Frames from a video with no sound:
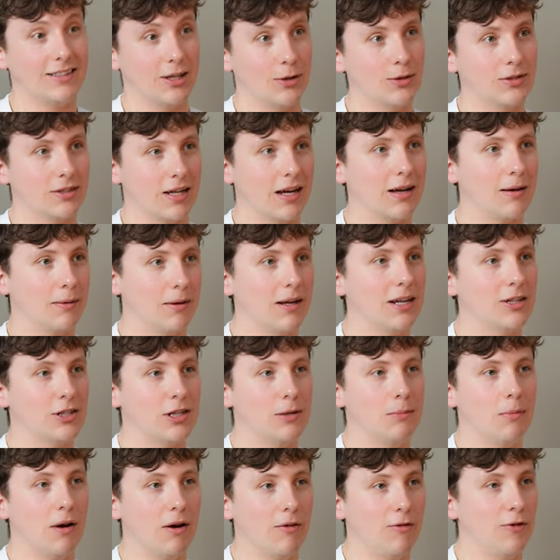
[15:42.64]
so it was like
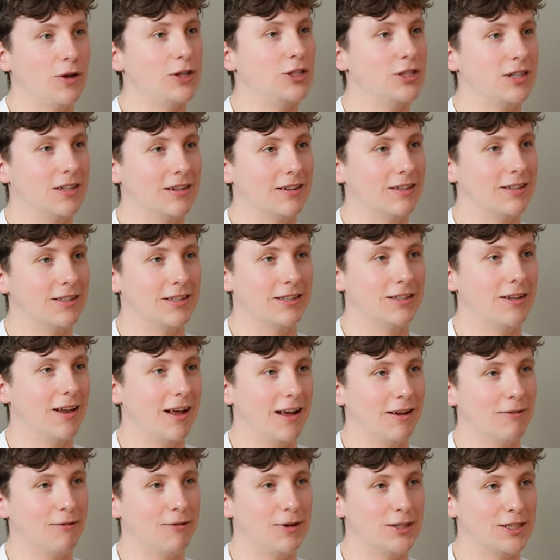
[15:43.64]
literally my fishing
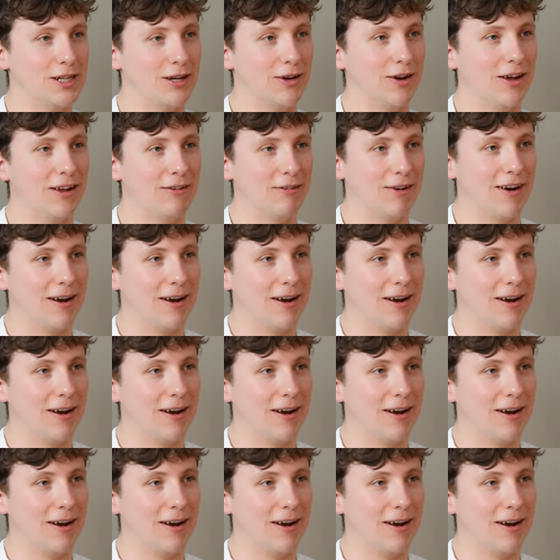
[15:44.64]
line. Mate, right?